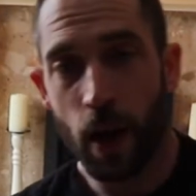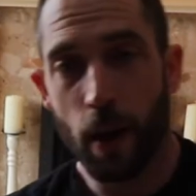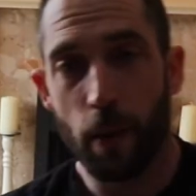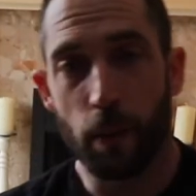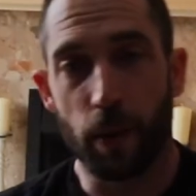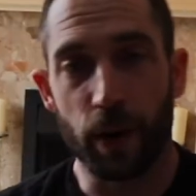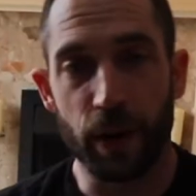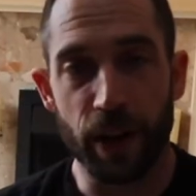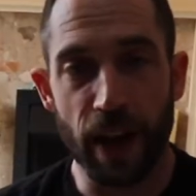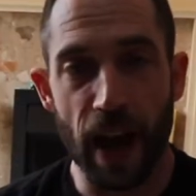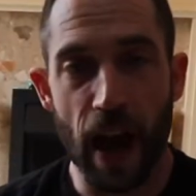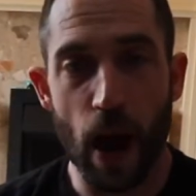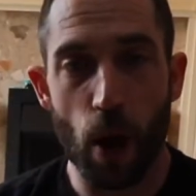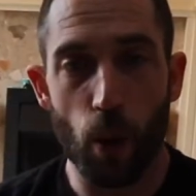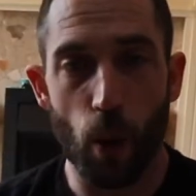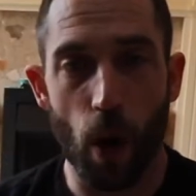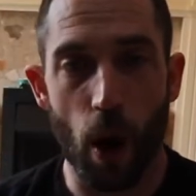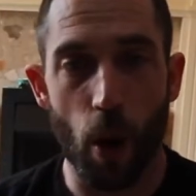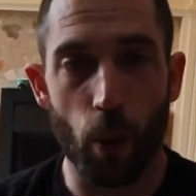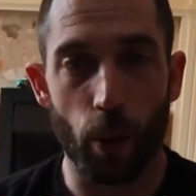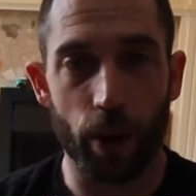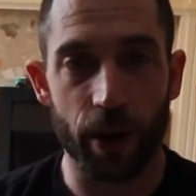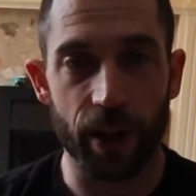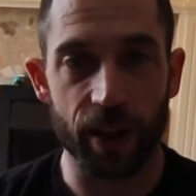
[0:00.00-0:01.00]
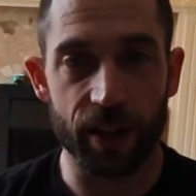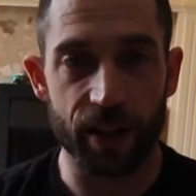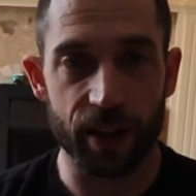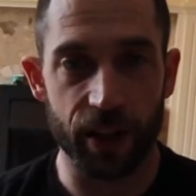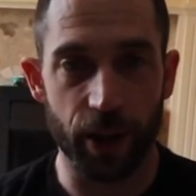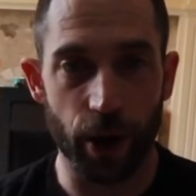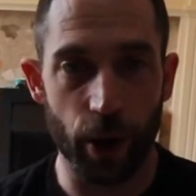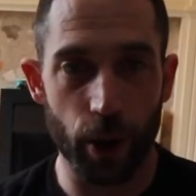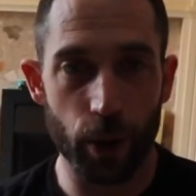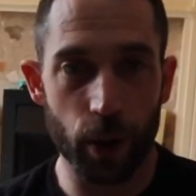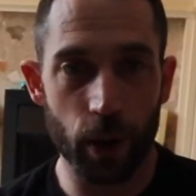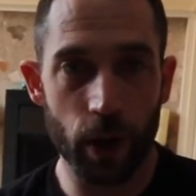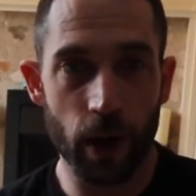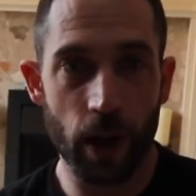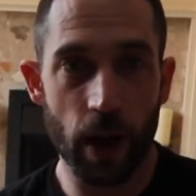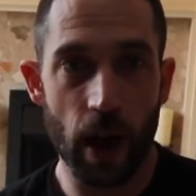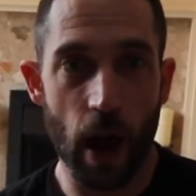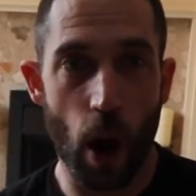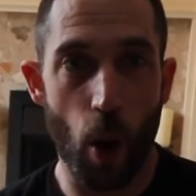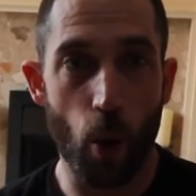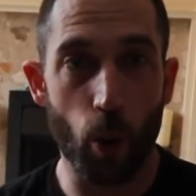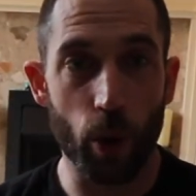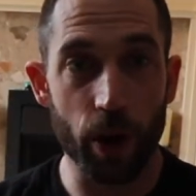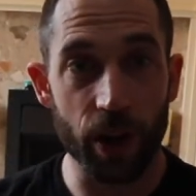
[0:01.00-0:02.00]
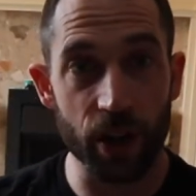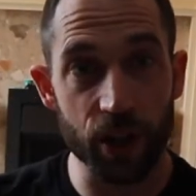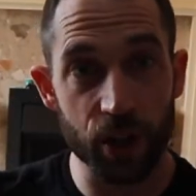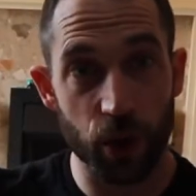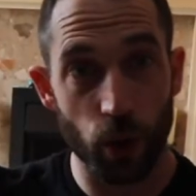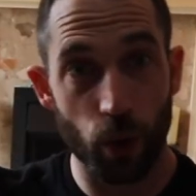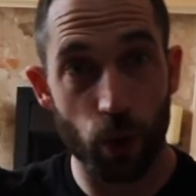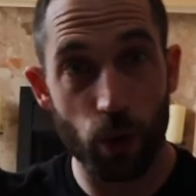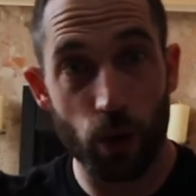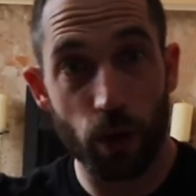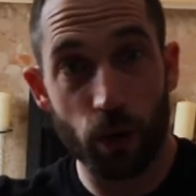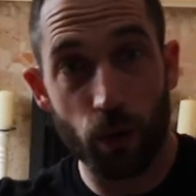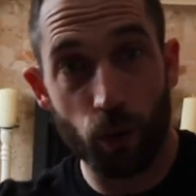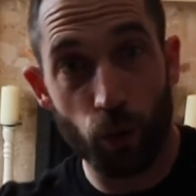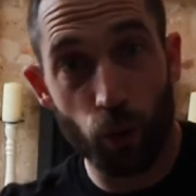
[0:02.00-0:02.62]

but now what I want you to do, I want you to